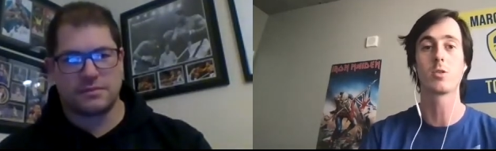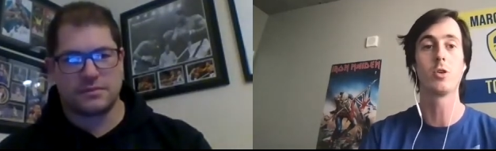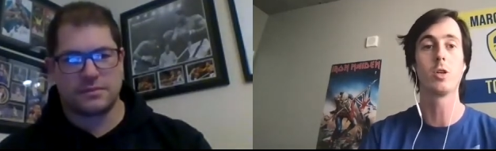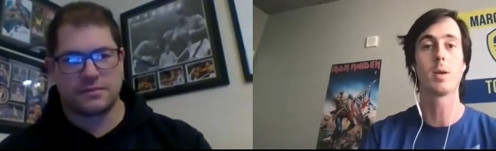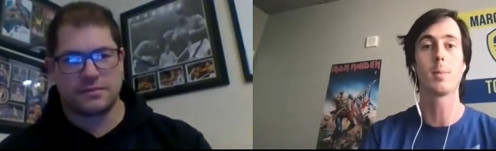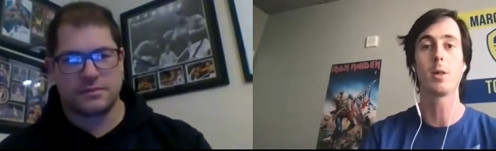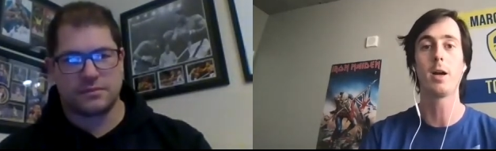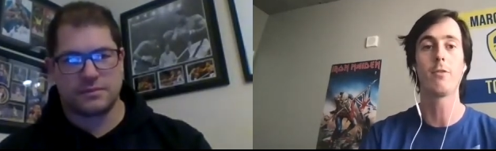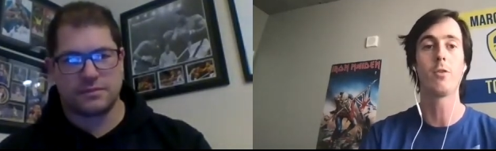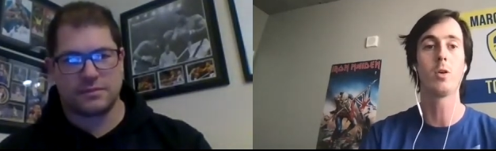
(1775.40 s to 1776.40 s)
Speaker 1: streaming
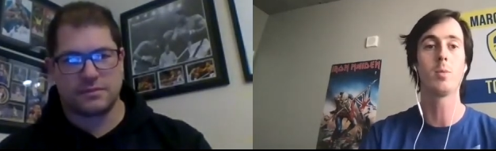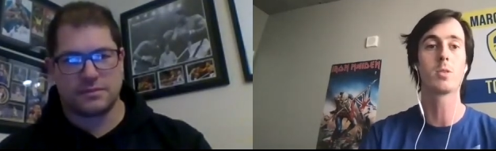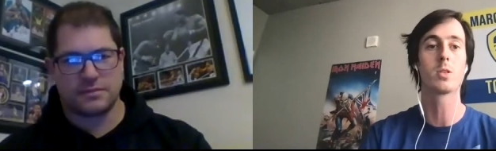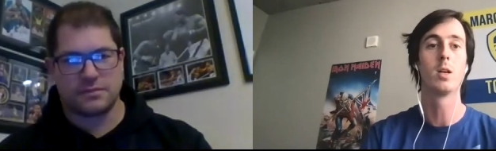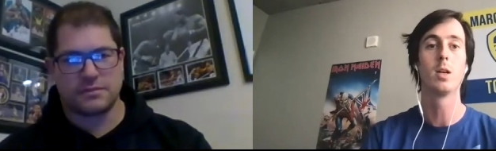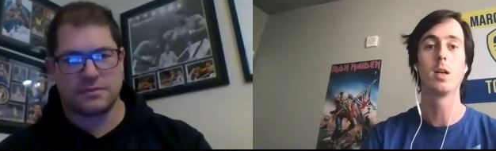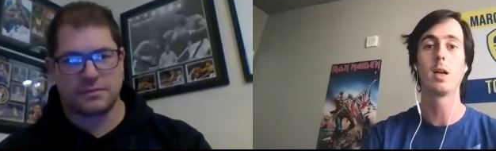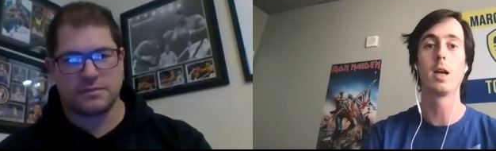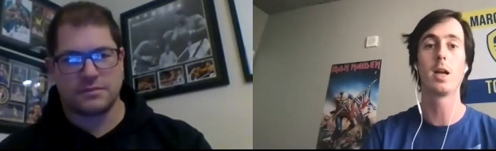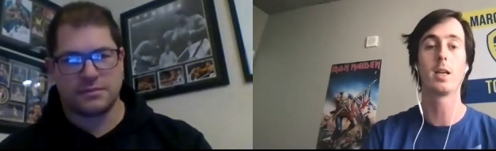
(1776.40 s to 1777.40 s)
platforms,
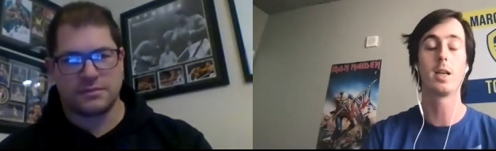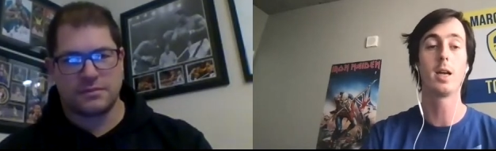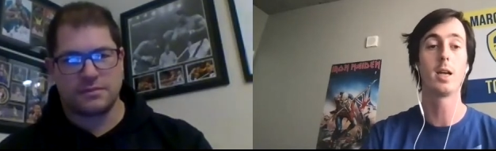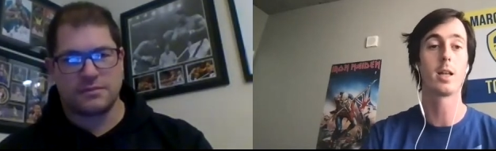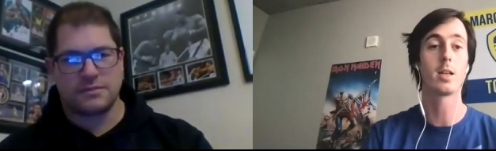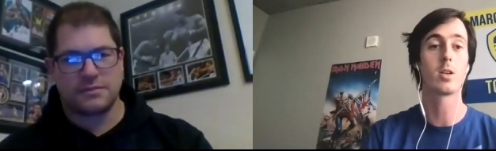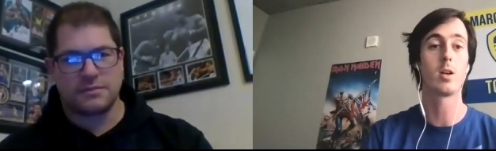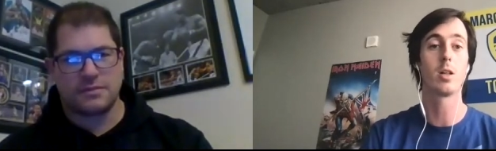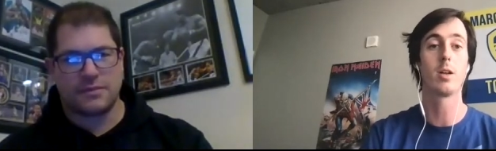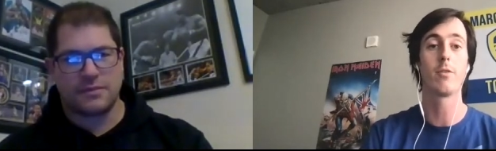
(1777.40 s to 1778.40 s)
and yeah, that's
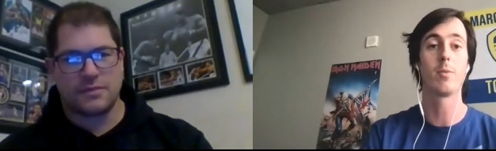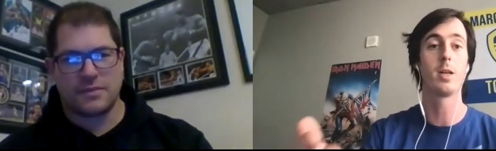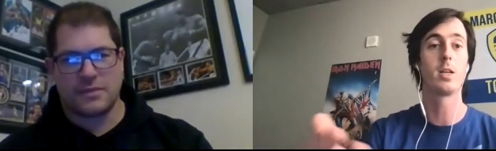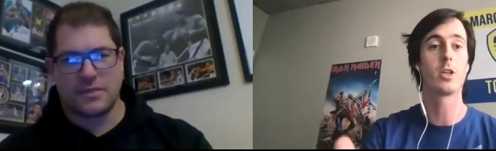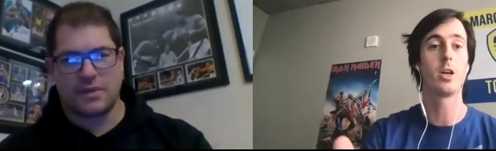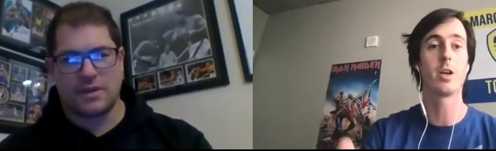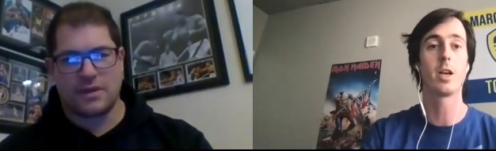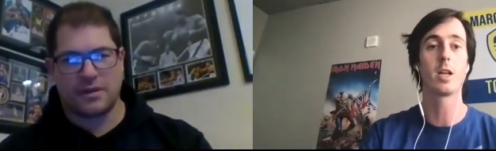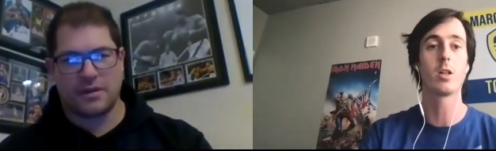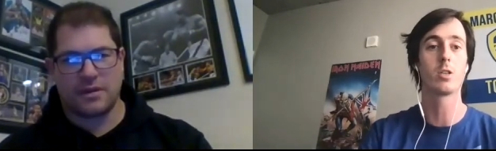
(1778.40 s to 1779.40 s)
all it for me. Jarrod, any
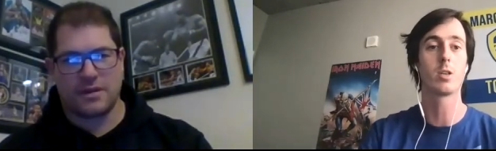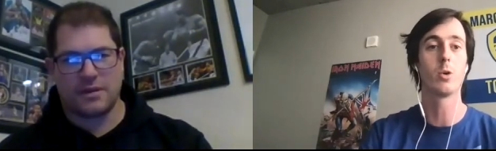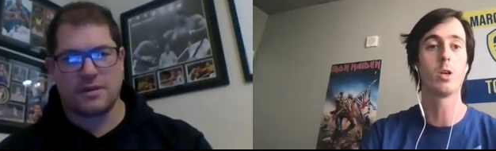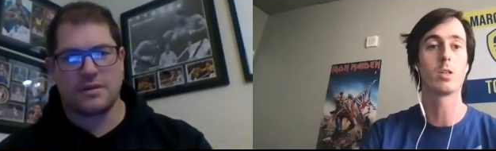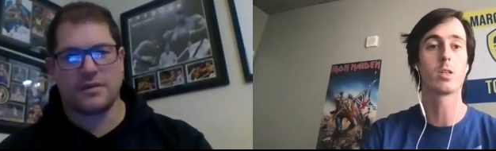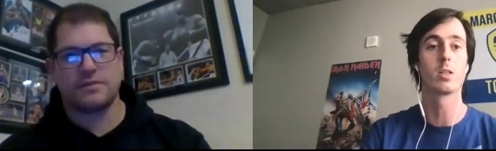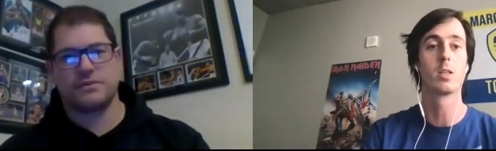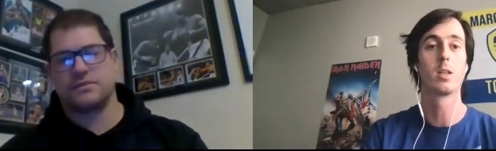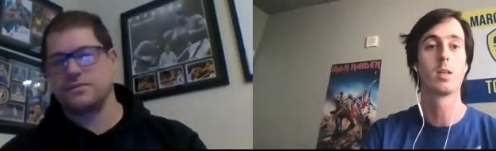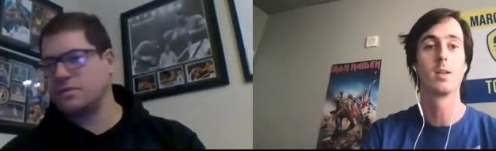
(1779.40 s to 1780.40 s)
closing words?
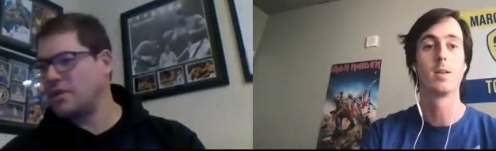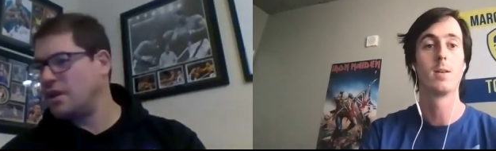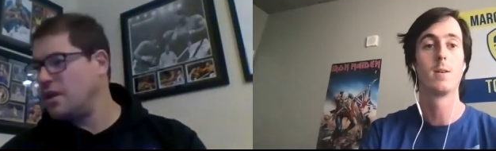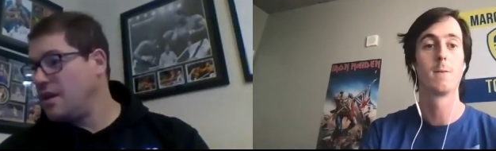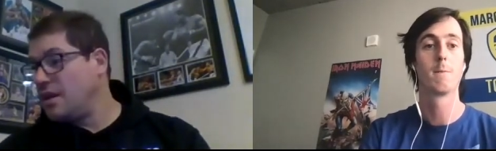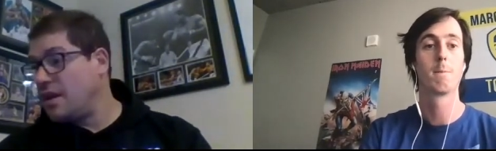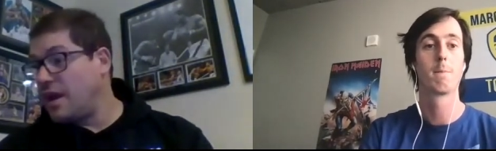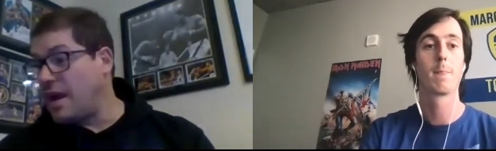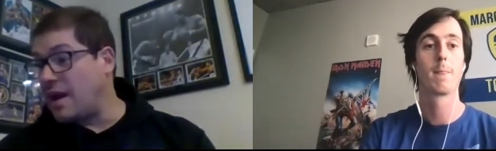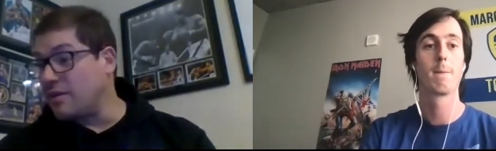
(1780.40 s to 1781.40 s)

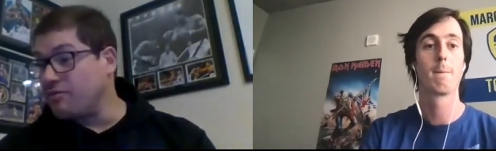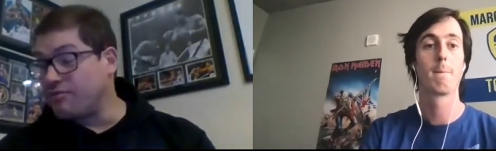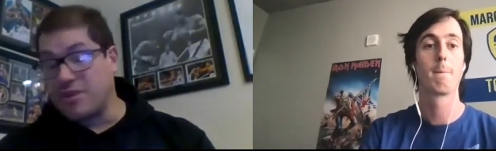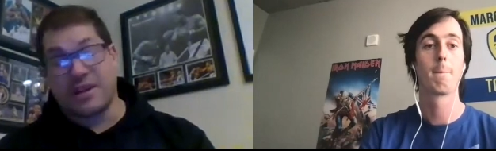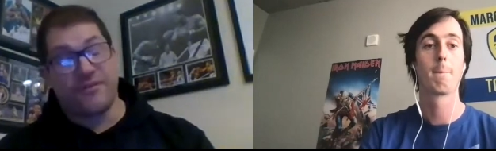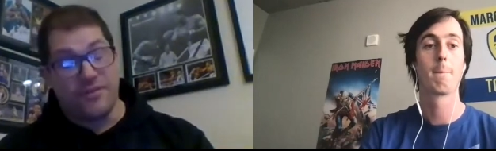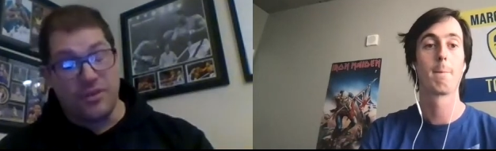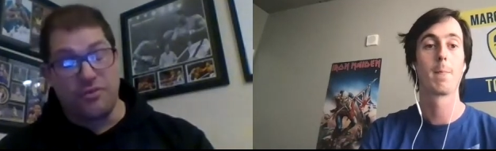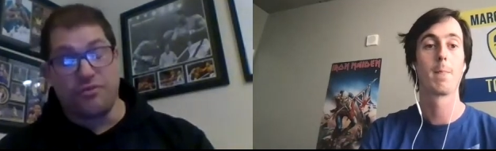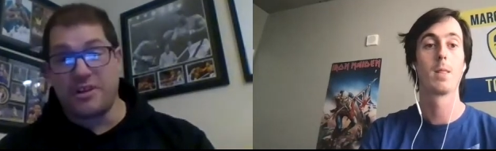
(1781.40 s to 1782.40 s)
Speaker 2: Um, a few
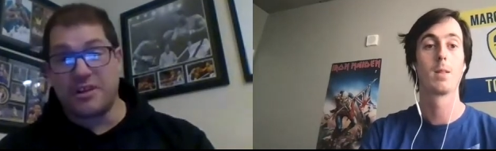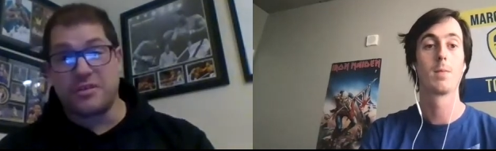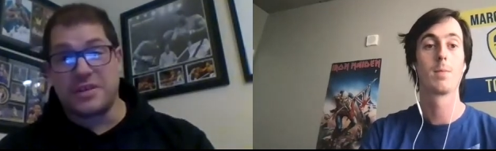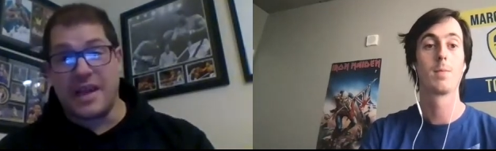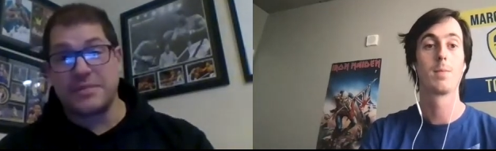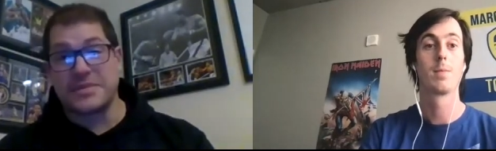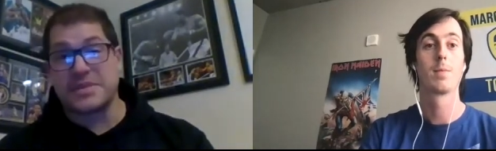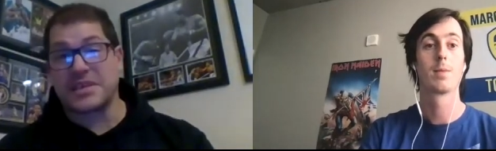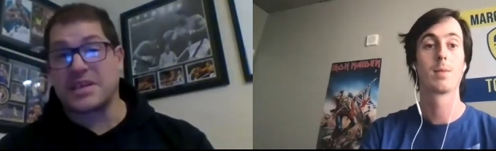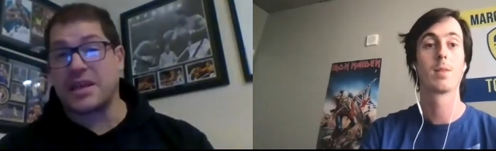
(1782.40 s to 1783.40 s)
really good games, a
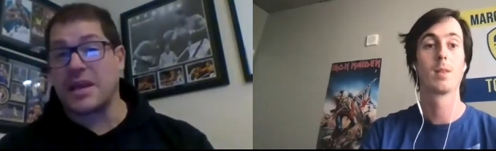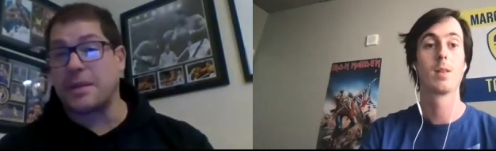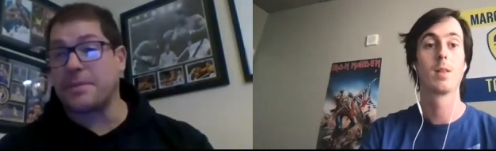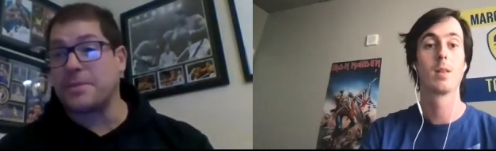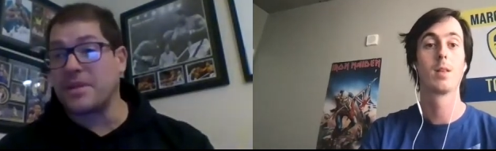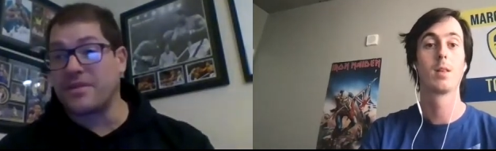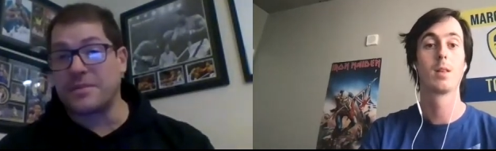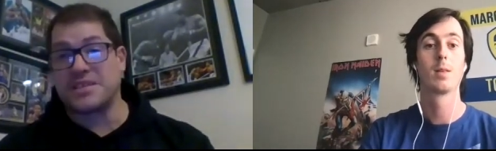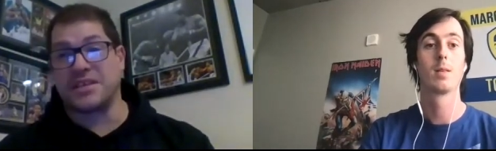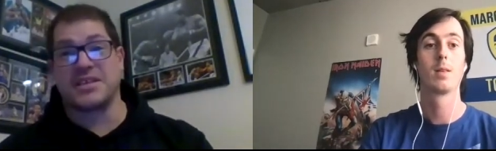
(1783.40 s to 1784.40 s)
couple of upsets, and
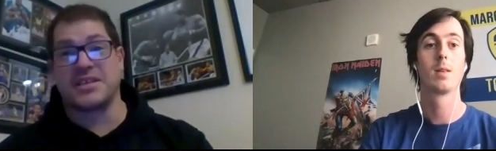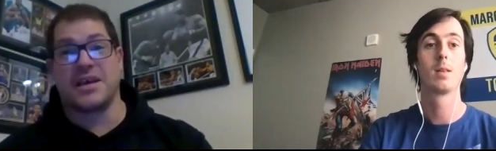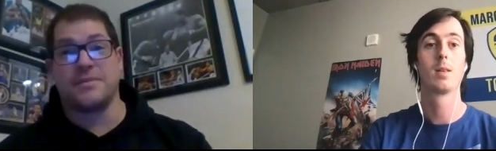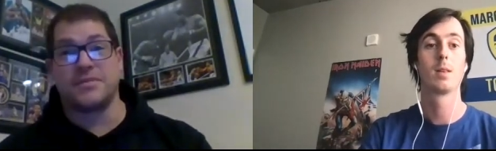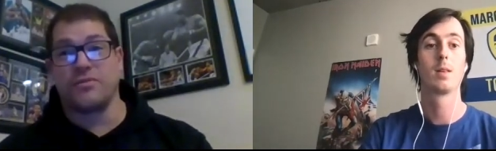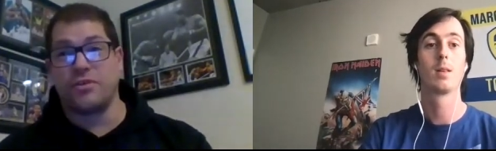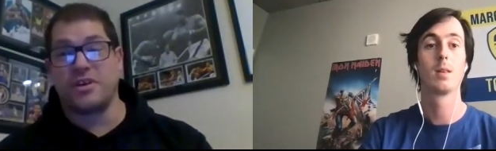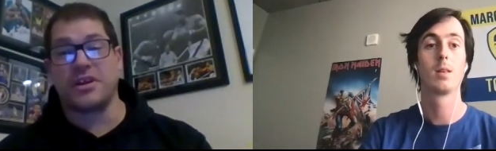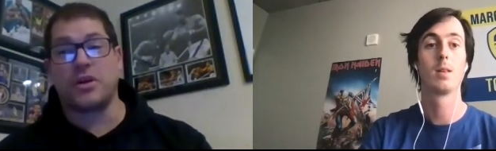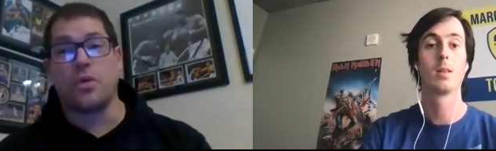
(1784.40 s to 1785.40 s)
um, some really
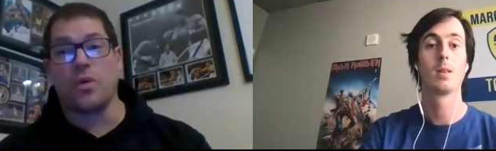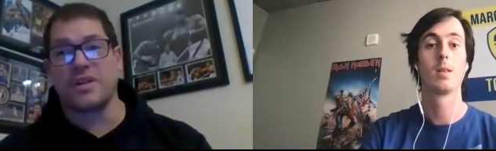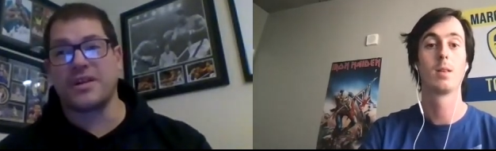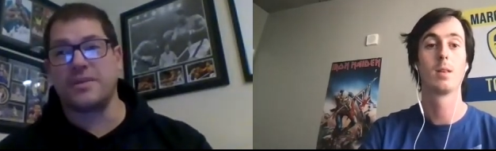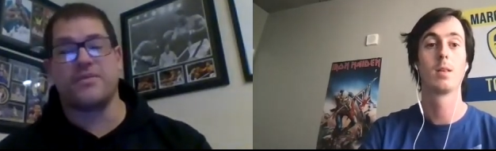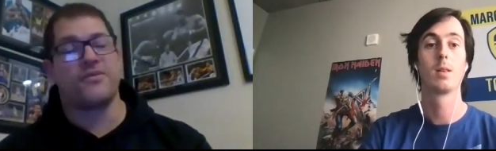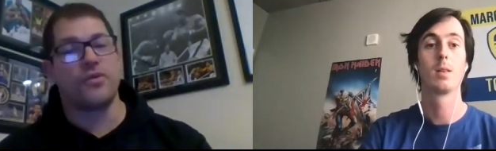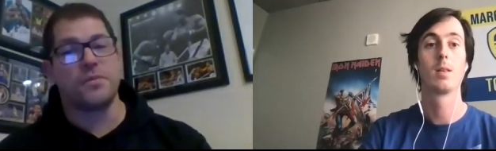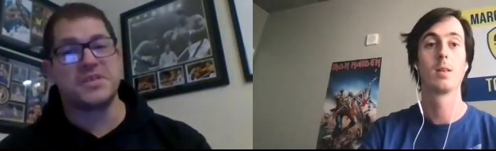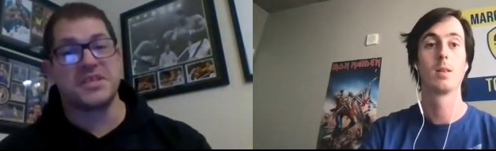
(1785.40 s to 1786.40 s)
quality
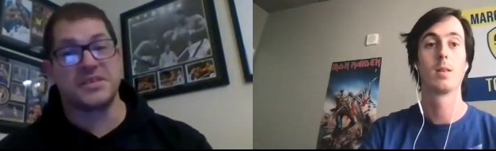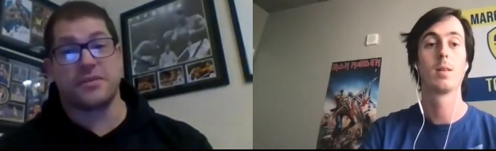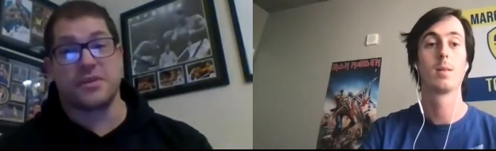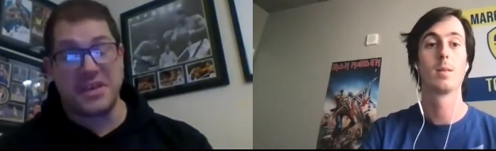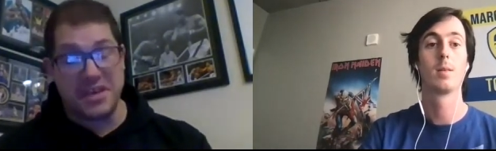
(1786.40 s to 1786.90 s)
performances from an